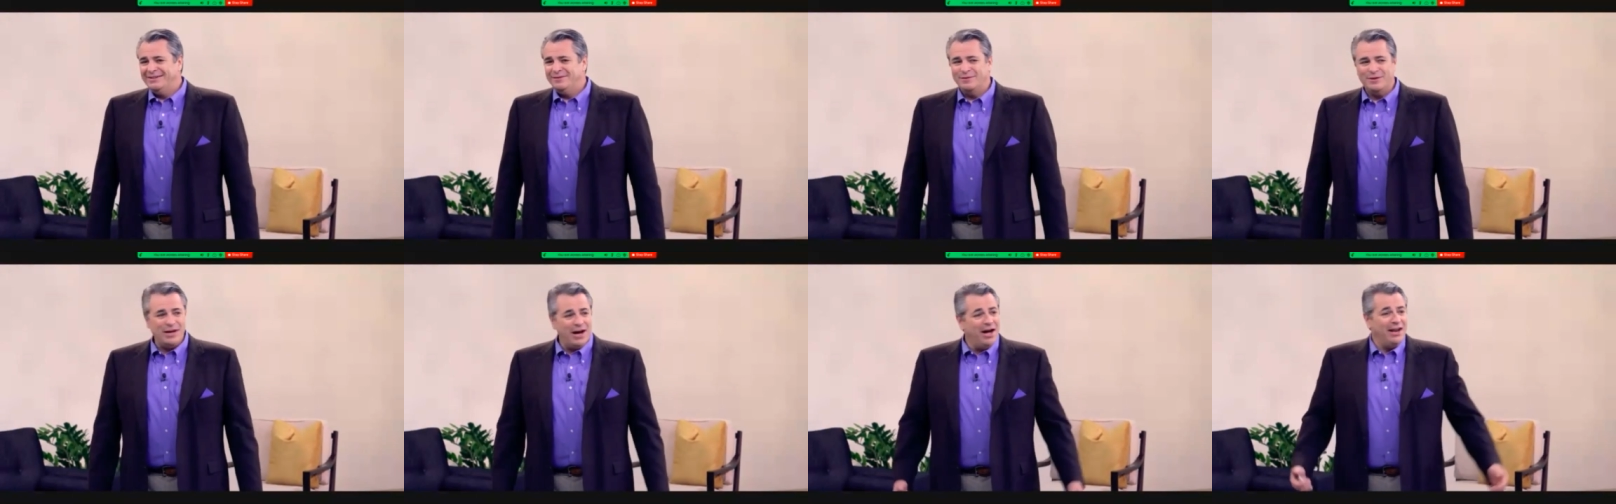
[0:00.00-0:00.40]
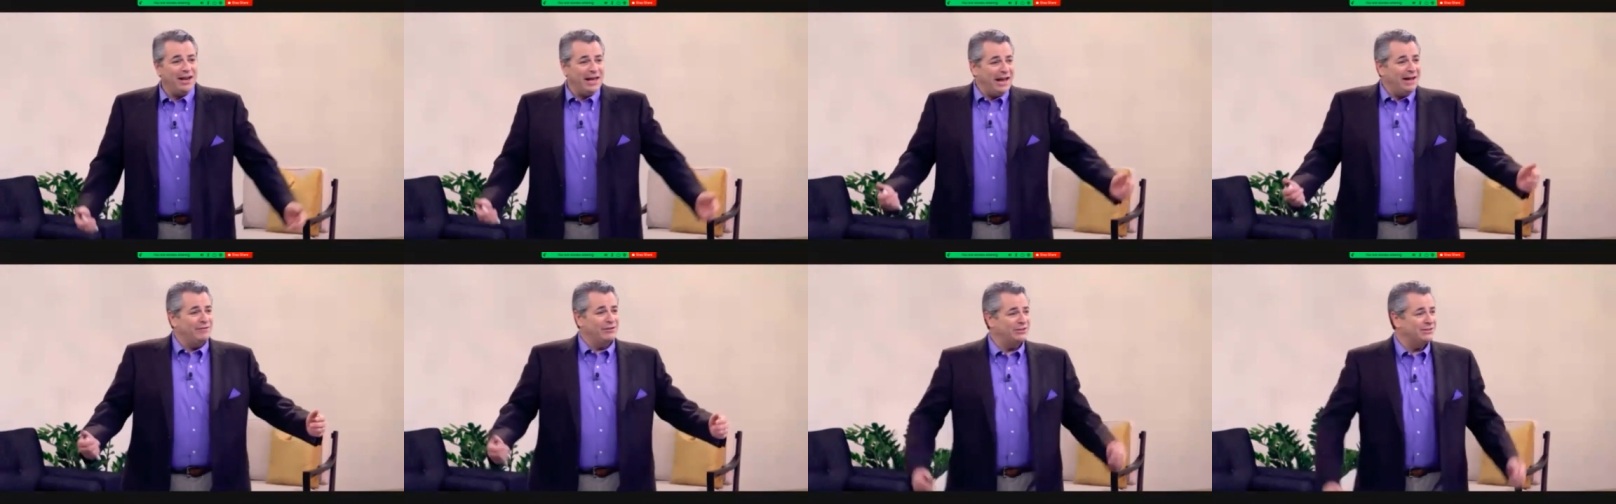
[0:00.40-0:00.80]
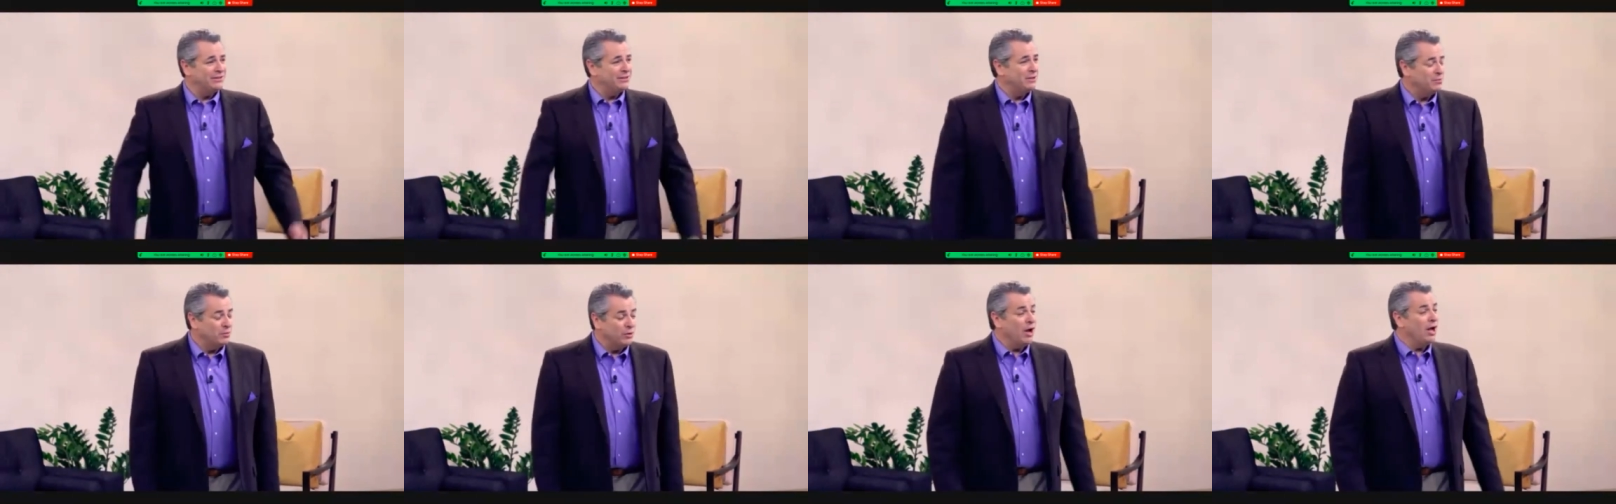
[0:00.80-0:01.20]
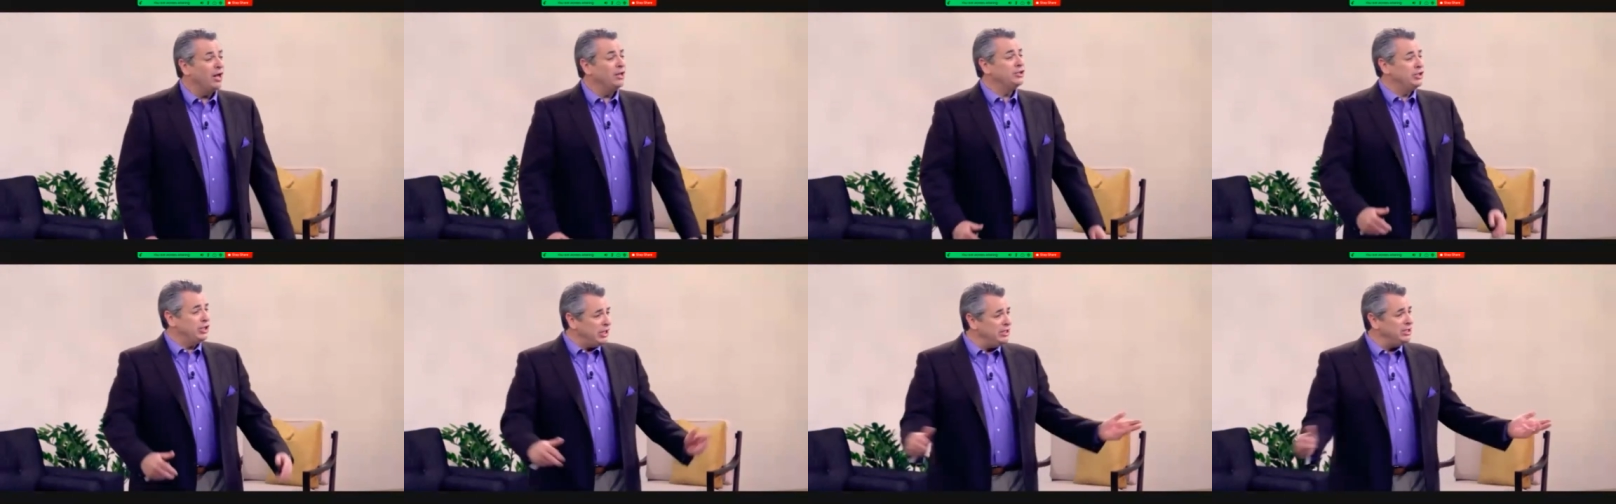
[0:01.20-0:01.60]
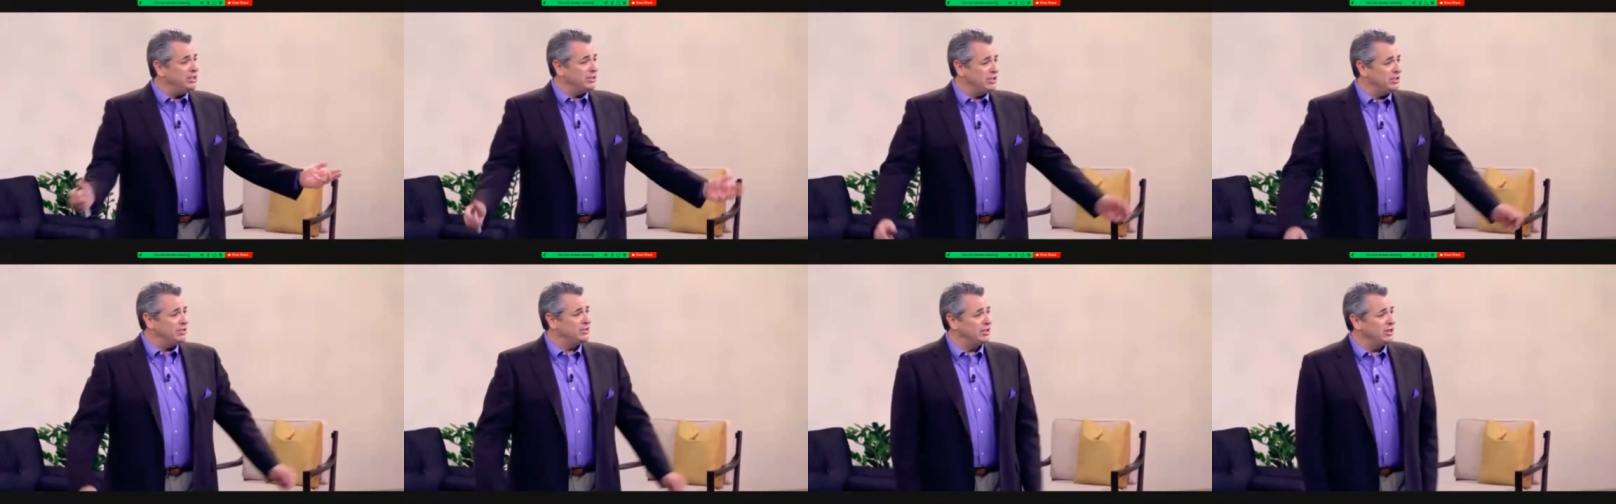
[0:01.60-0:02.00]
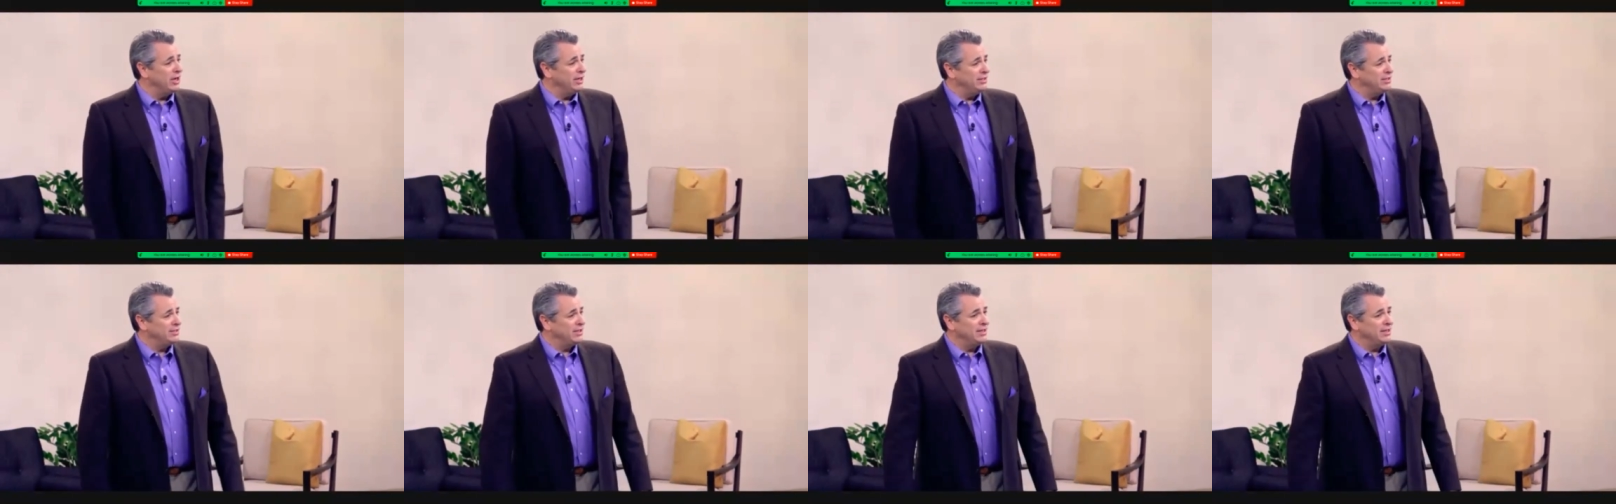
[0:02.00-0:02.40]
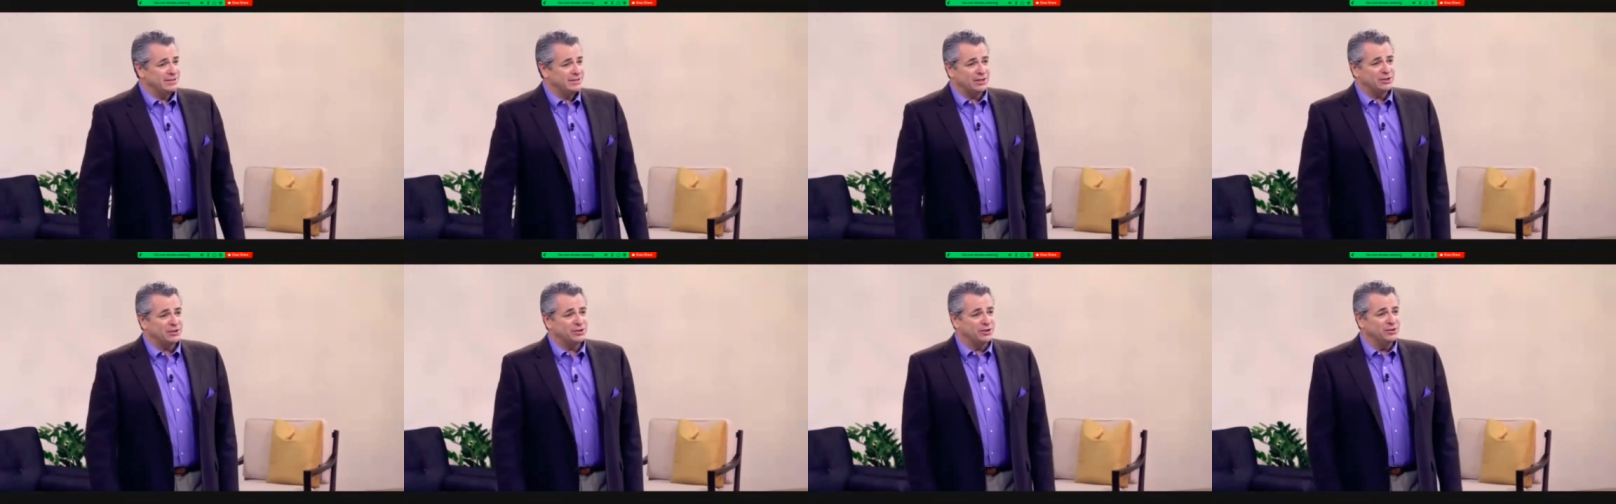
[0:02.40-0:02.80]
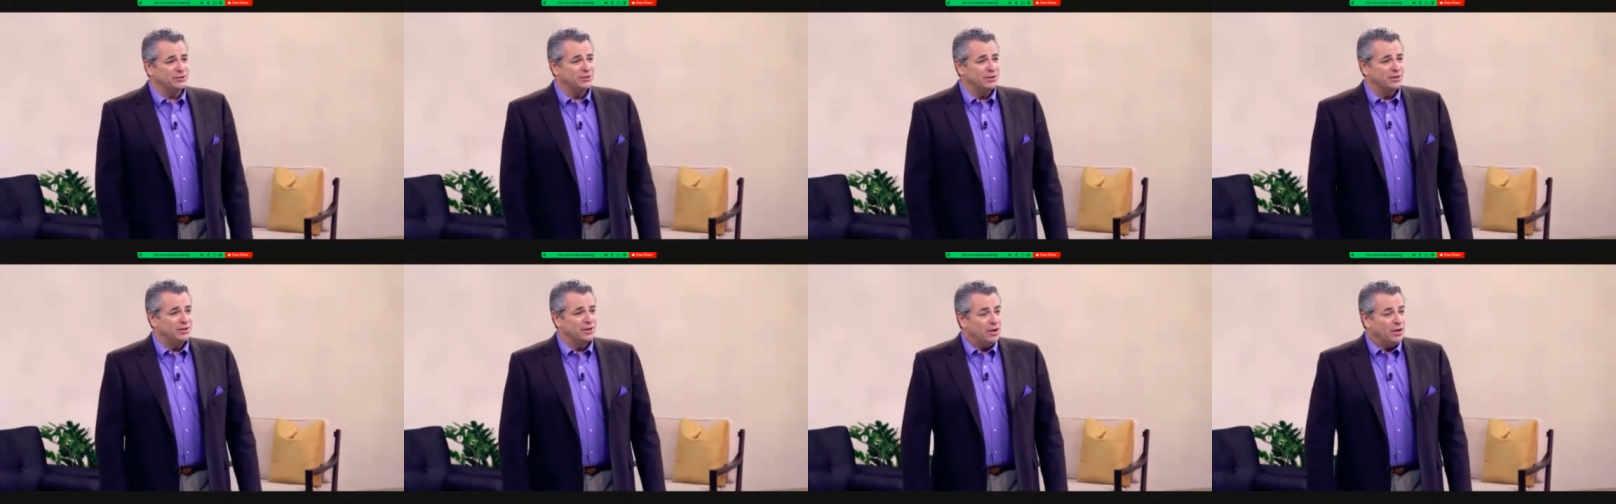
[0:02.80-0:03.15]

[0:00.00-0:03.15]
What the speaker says: We all have it. We're all geniuses in hindsight. Is that true?